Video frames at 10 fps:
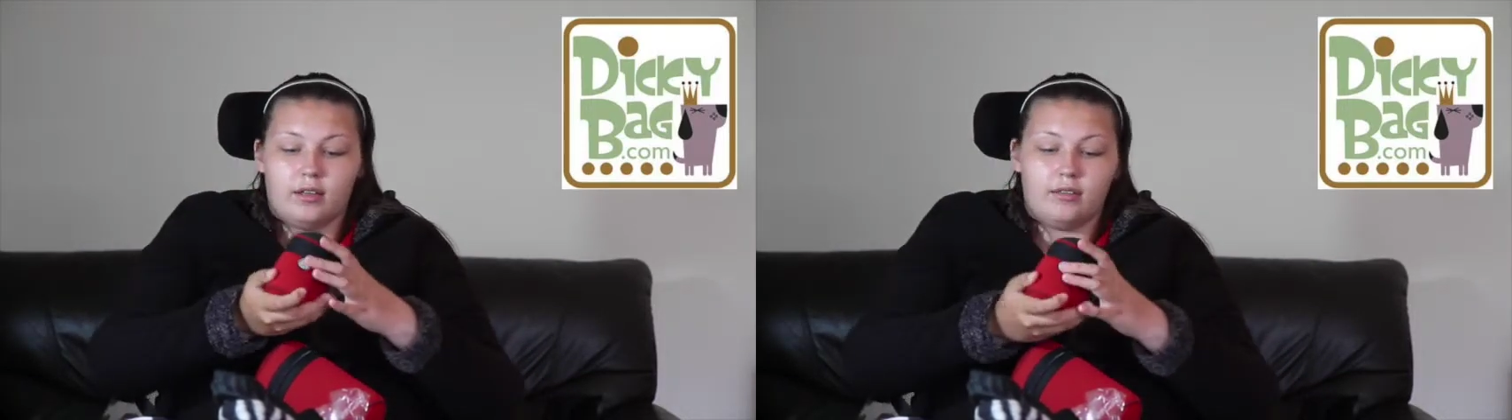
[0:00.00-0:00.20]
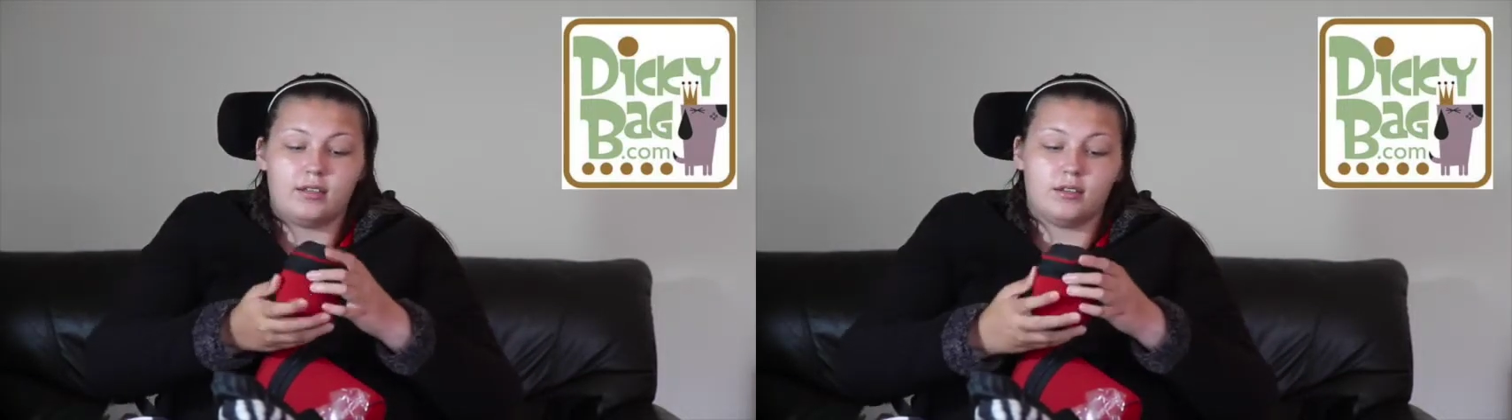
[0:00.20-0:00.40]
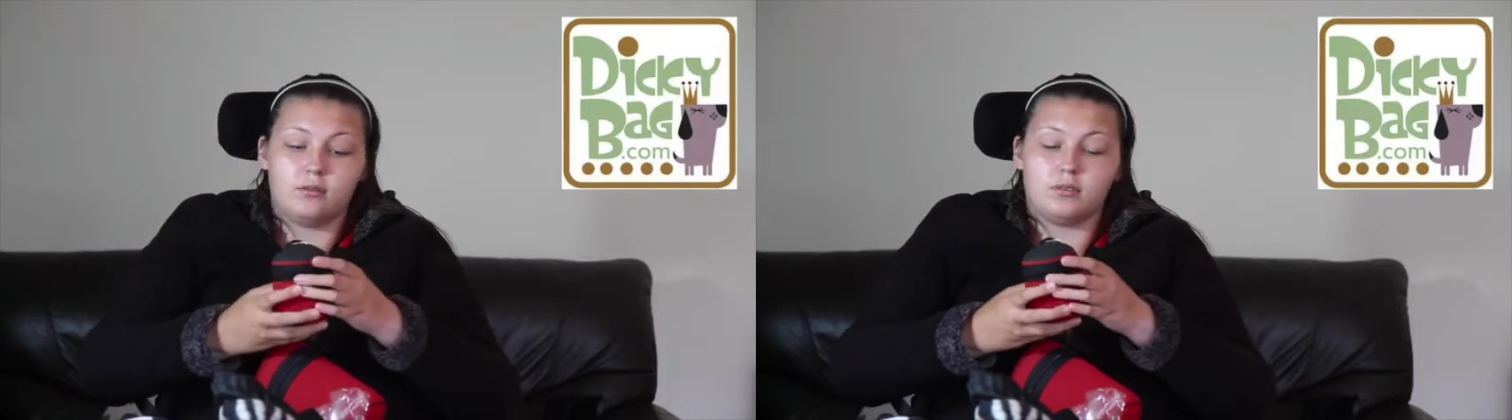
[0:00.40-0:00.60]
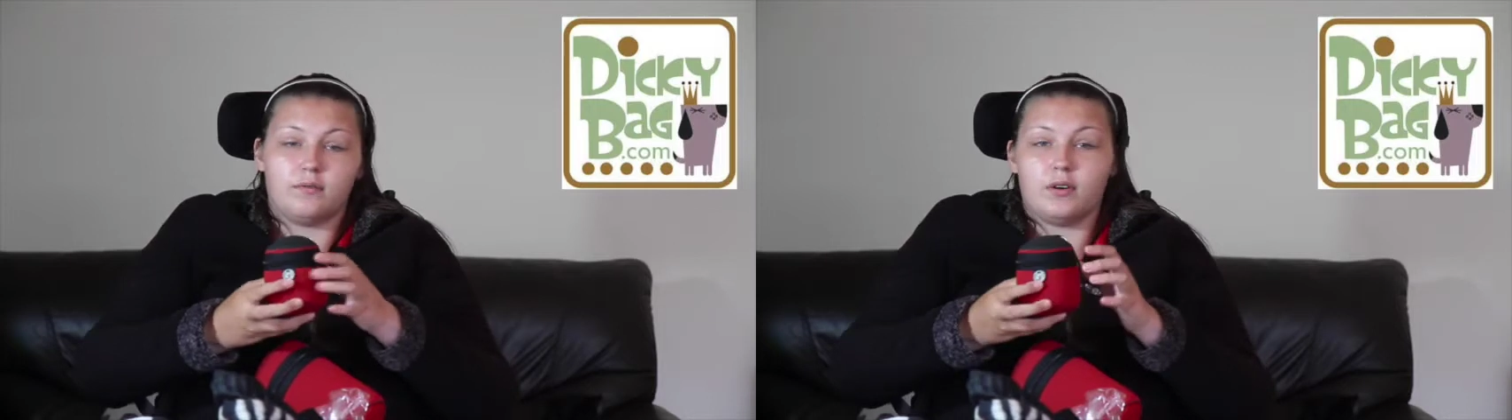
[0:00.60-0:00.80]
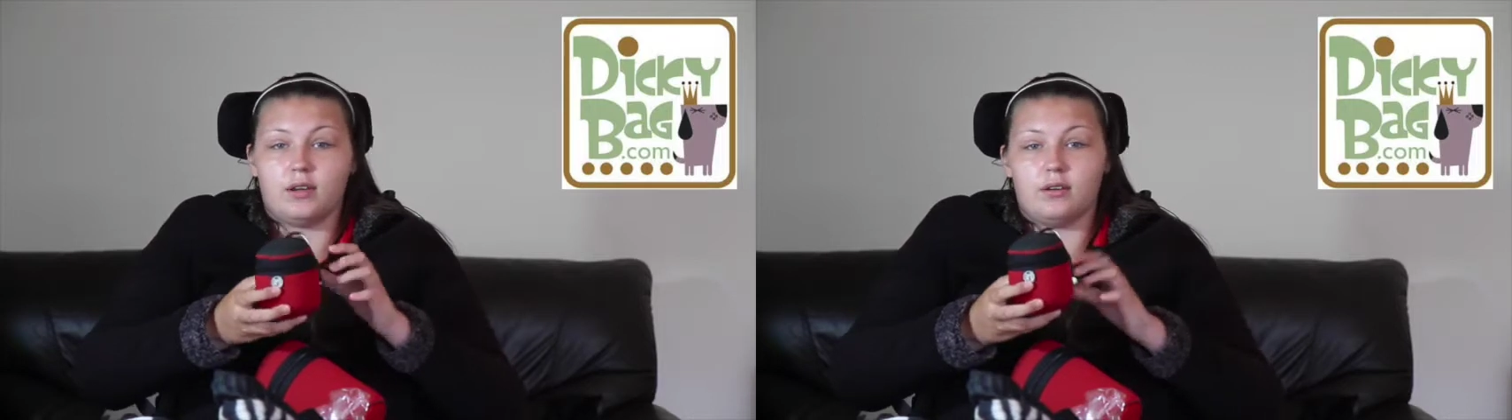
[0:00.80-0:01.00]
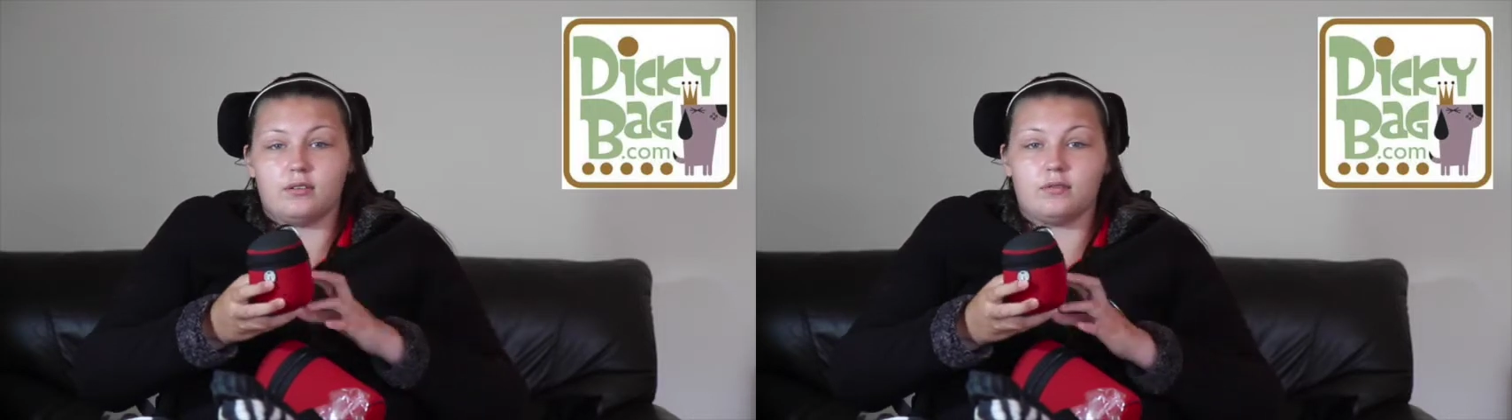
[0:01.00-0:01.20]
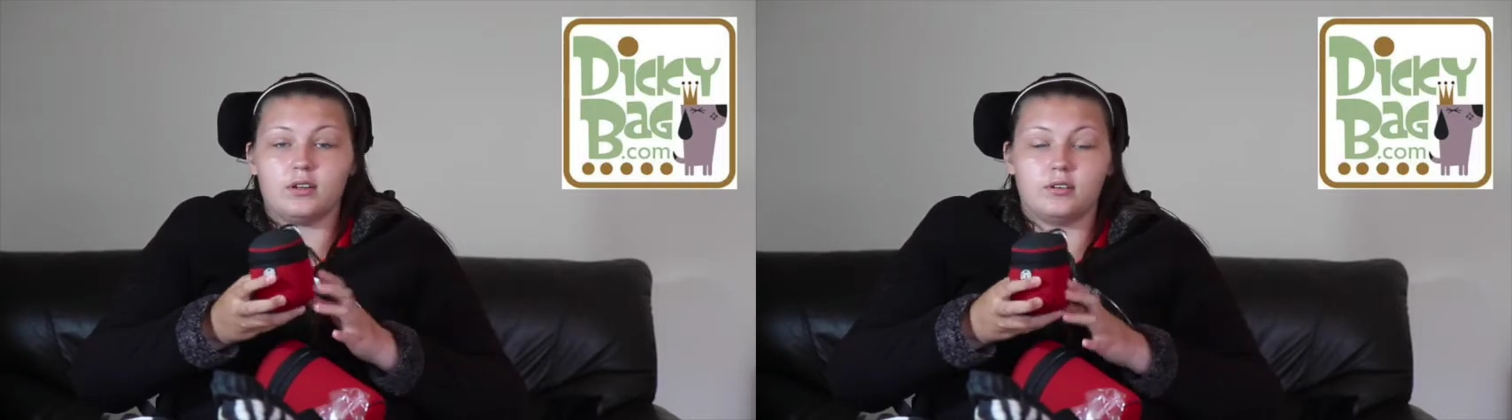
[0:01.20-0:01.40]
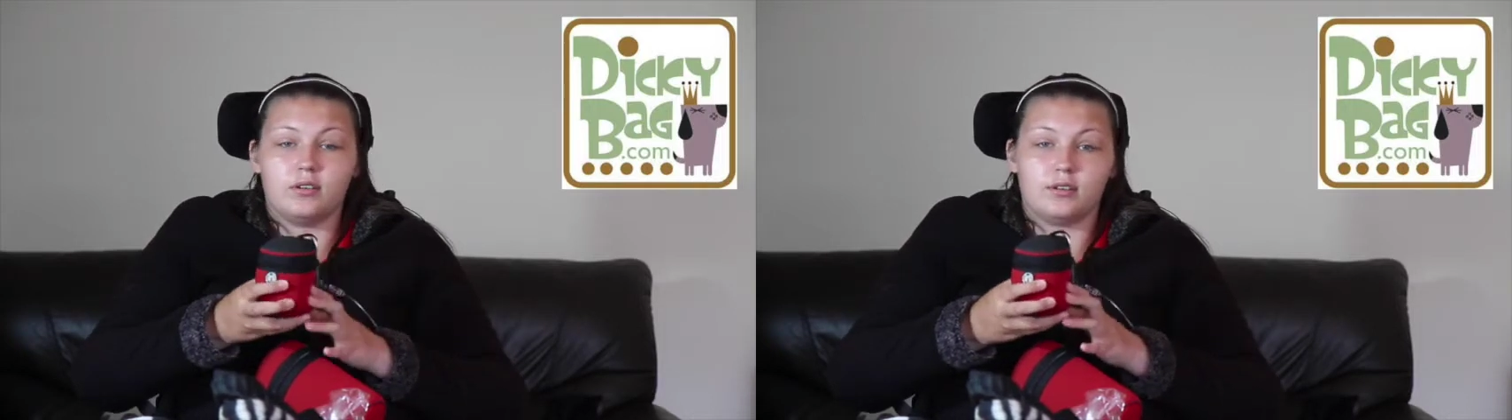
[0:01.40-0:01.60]
And this is also very useful.
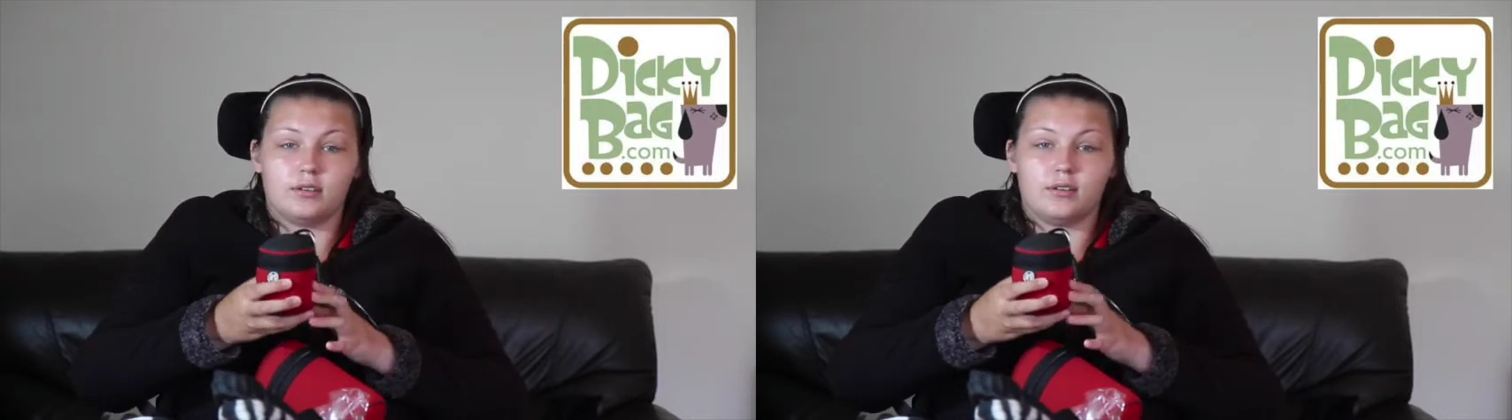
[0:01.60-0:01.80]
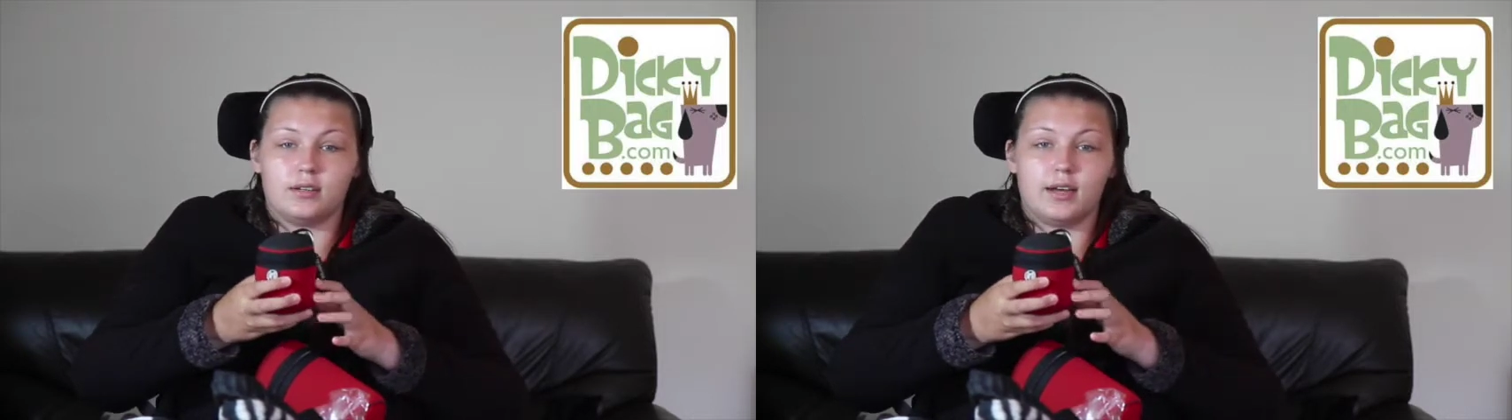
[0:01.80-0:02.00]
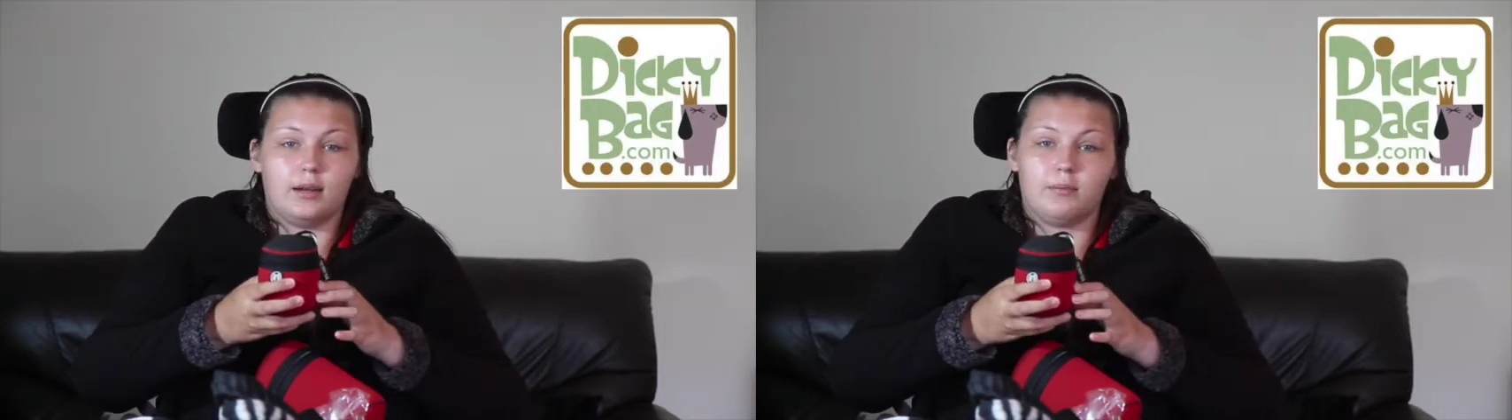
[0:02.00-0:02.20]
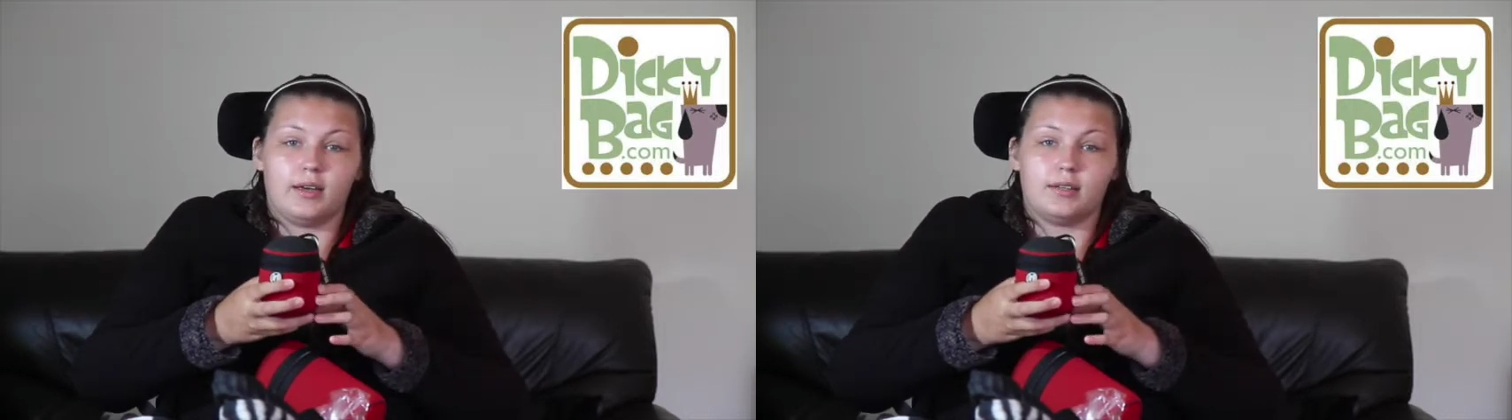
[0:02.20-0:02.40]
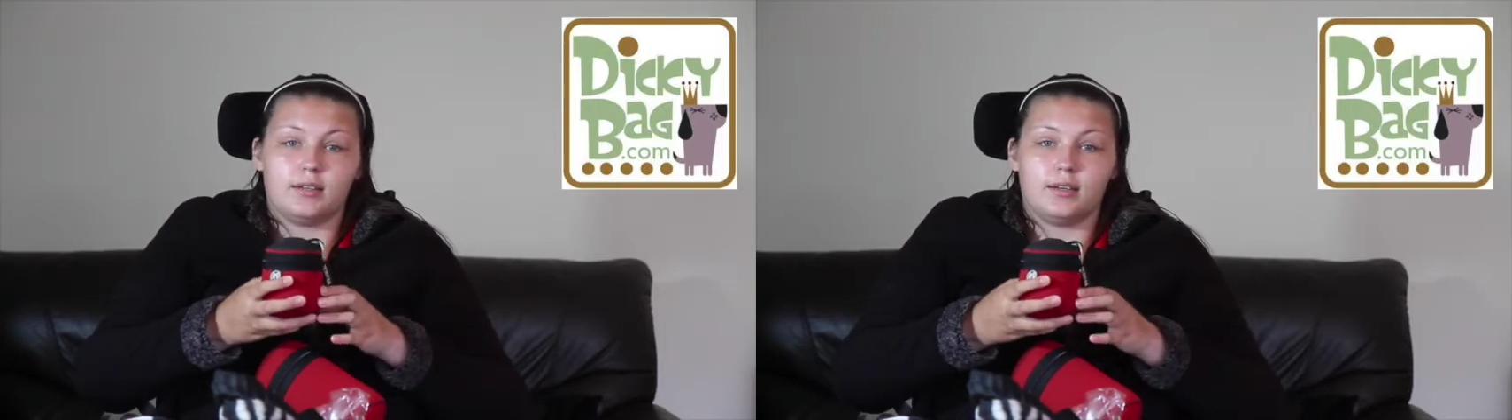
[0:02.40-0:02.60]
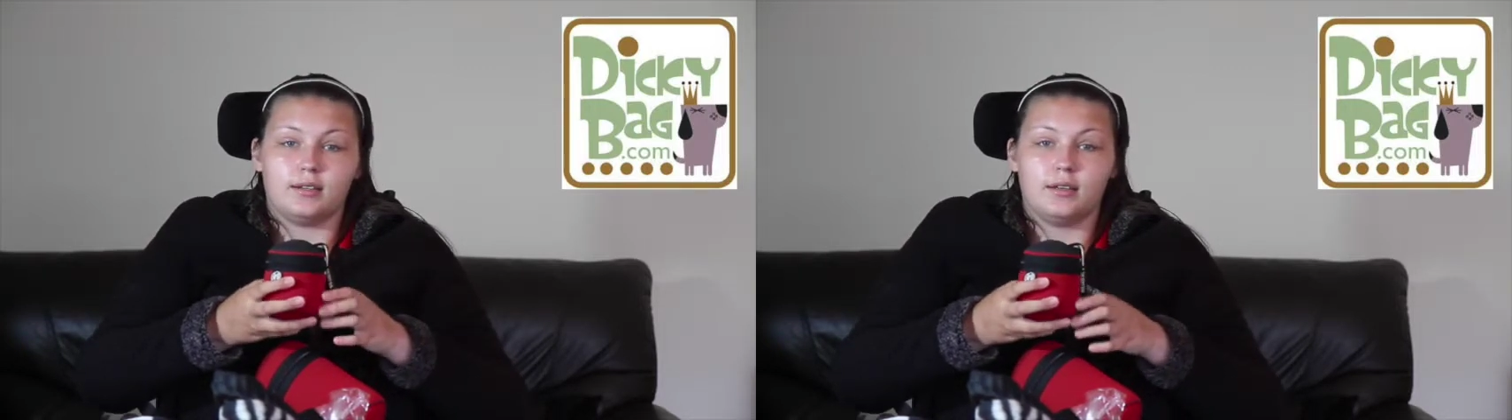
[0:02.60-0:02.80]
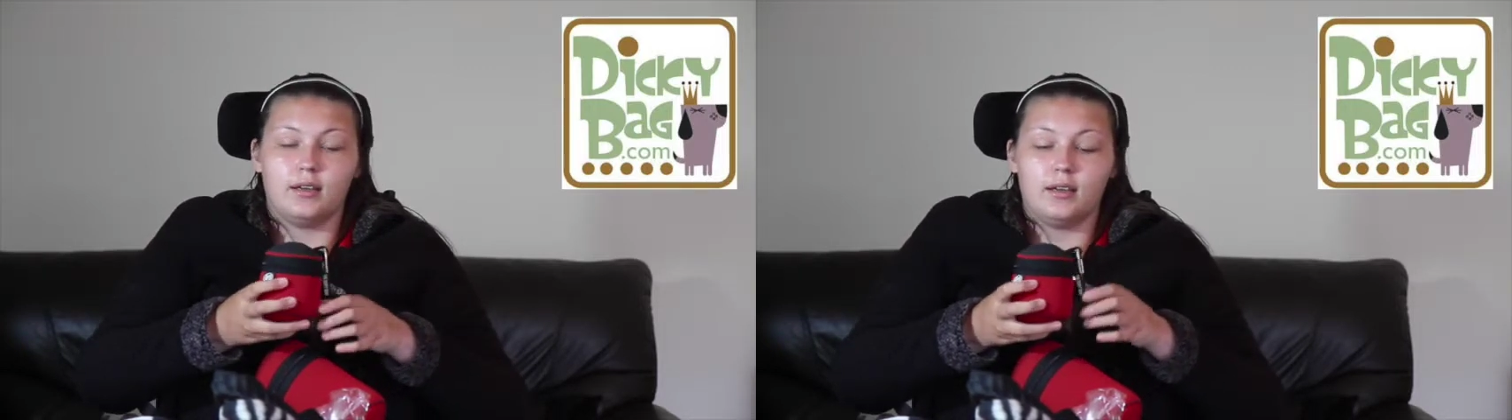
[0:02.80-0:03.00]
I do use this on a daily basis.